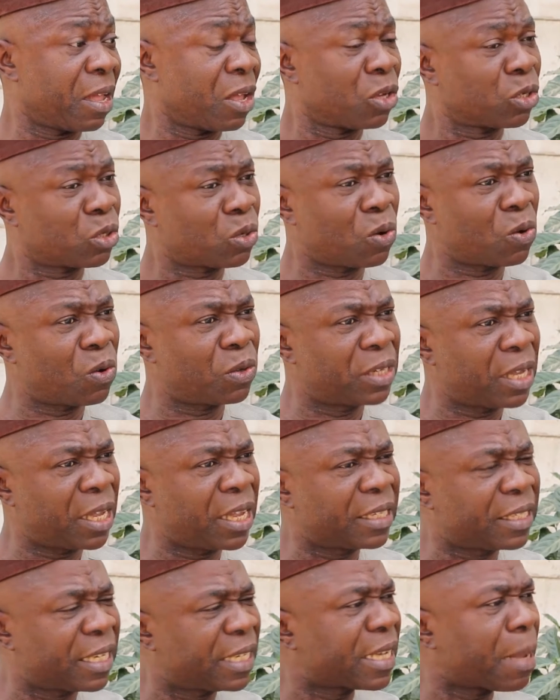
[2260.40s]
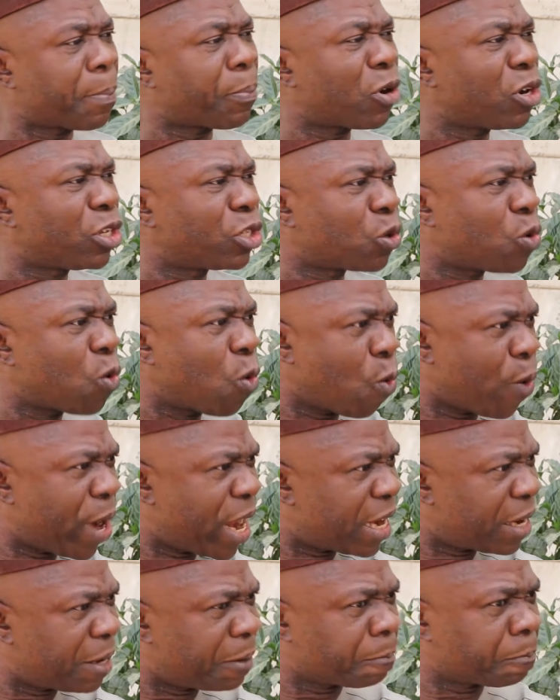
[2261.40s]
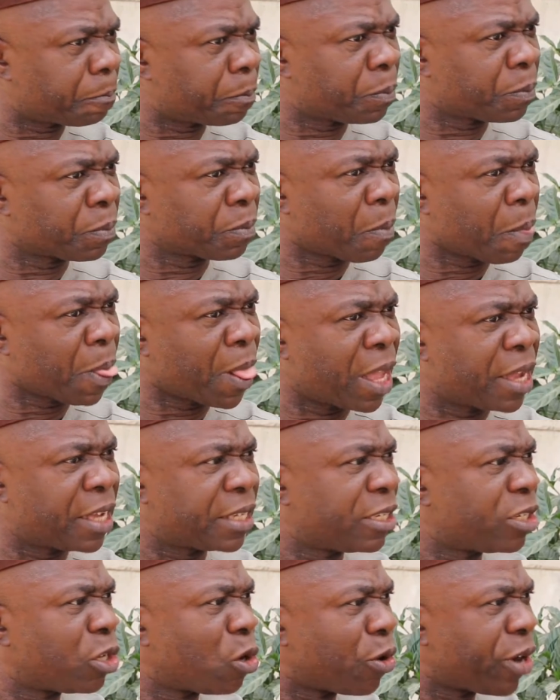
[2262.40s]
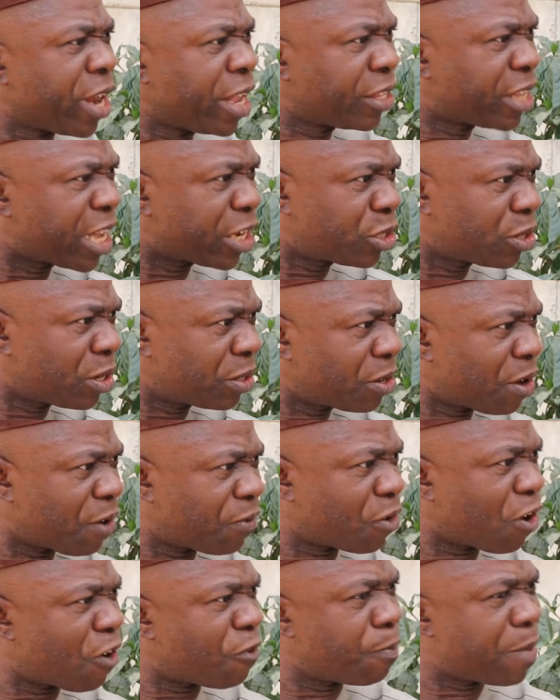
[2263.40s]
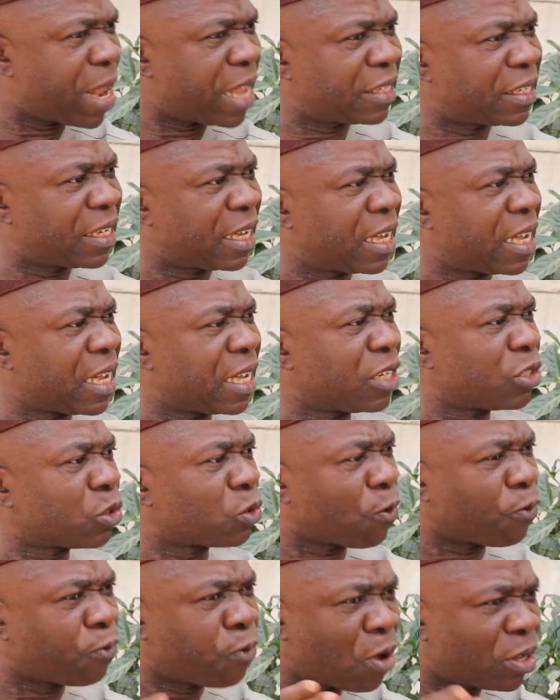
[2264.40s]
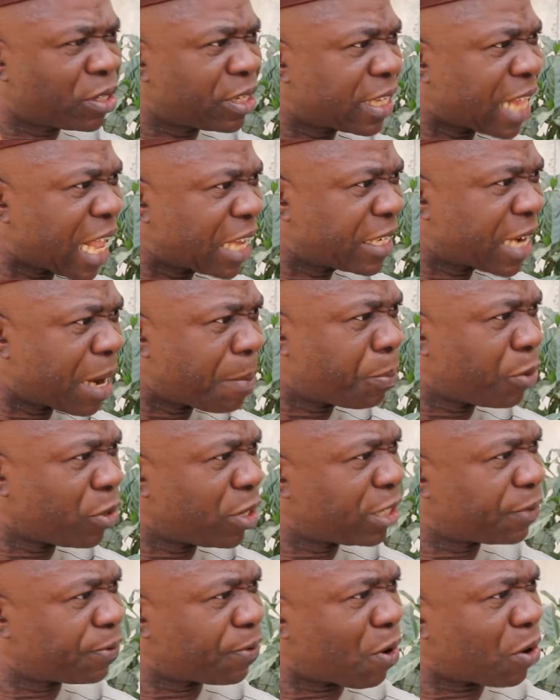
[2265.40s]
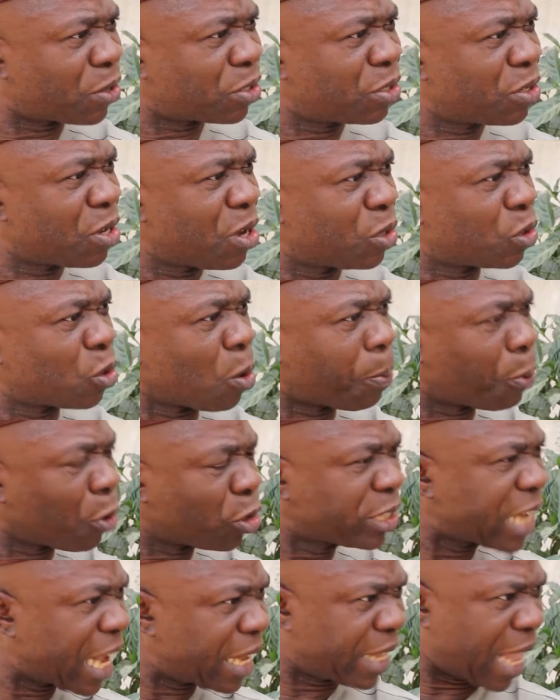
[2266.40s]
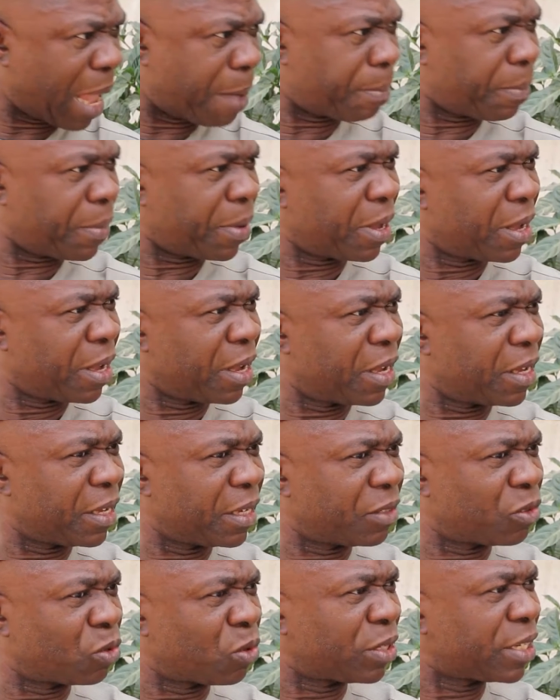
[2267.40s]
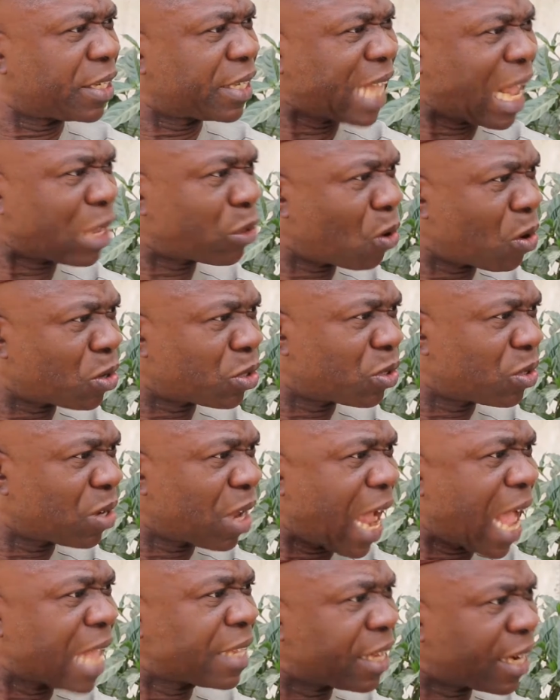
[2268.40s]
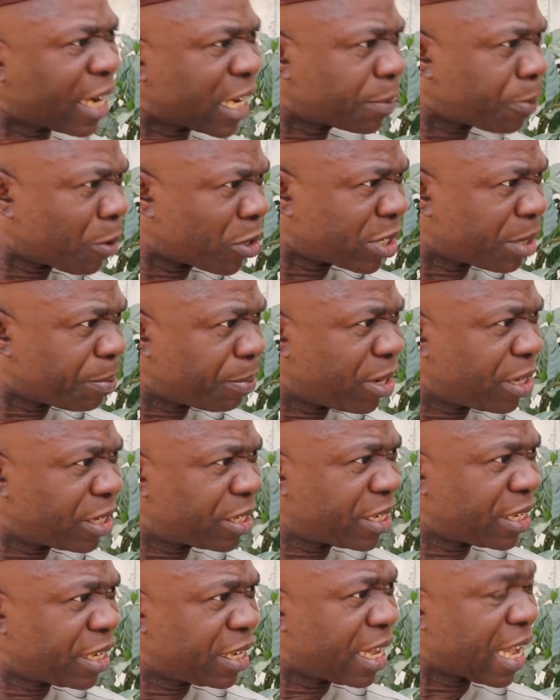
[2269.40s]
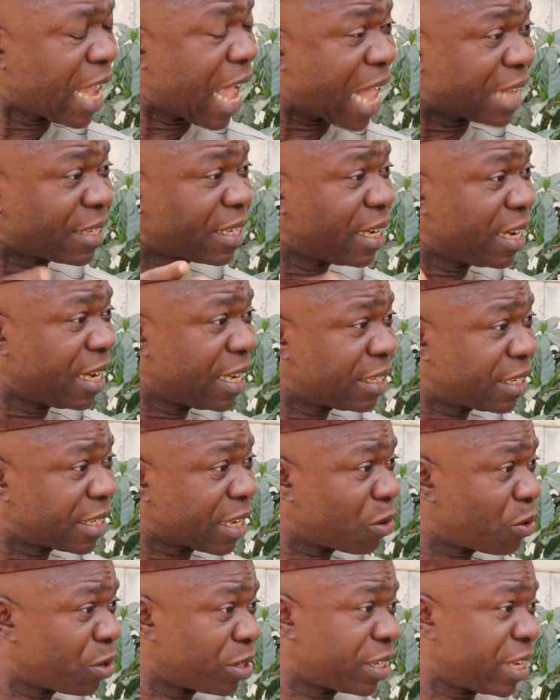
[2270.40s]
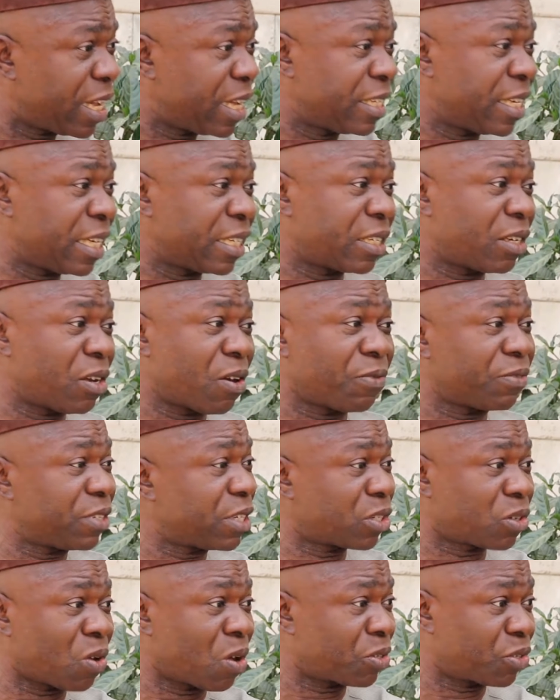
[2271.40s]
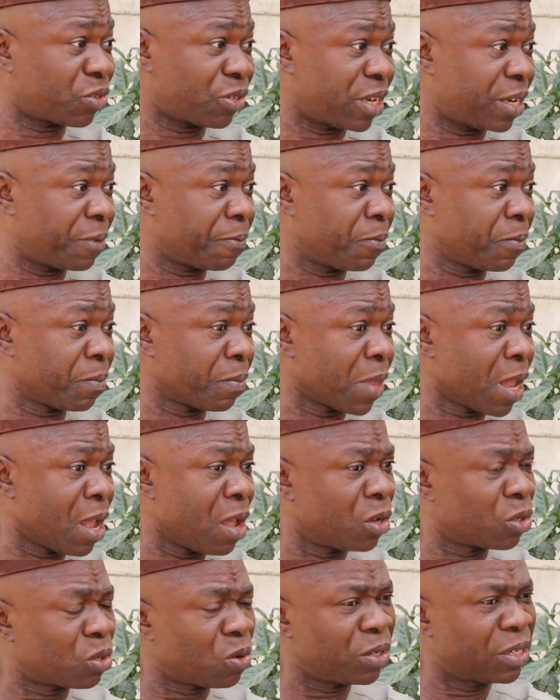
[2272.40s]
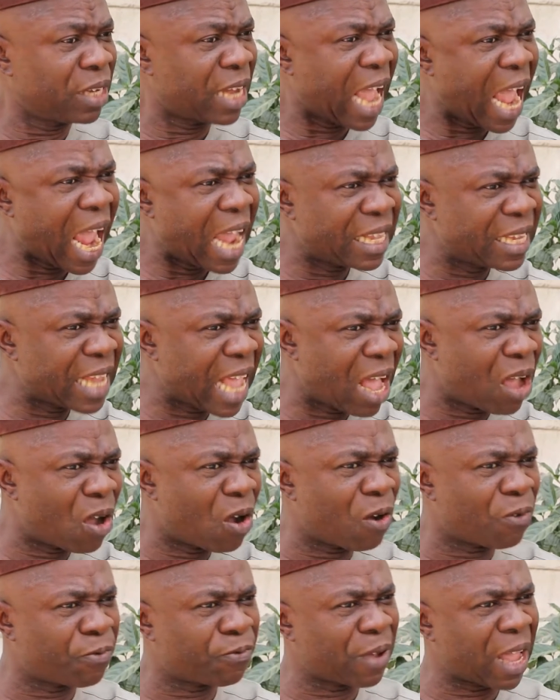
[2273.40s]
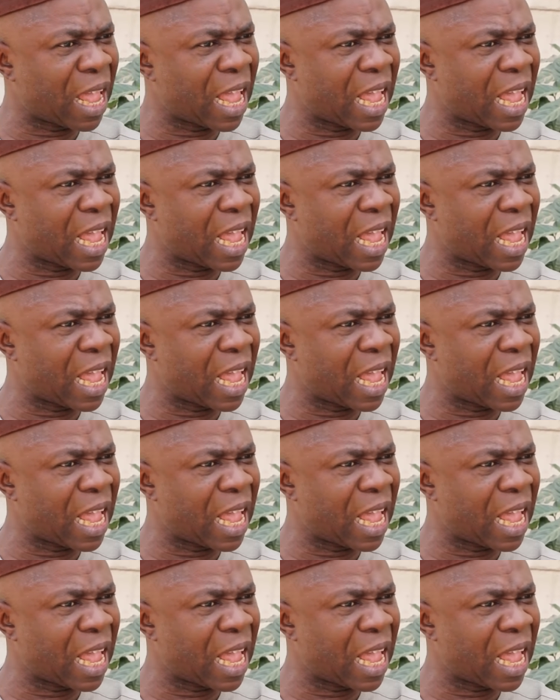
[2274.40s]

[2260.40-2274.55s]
So it is a political will, it's the orientation of government to fund the Nigerian police force, to project them to the status and the responsibility as the lead security agency of this country. So the idea of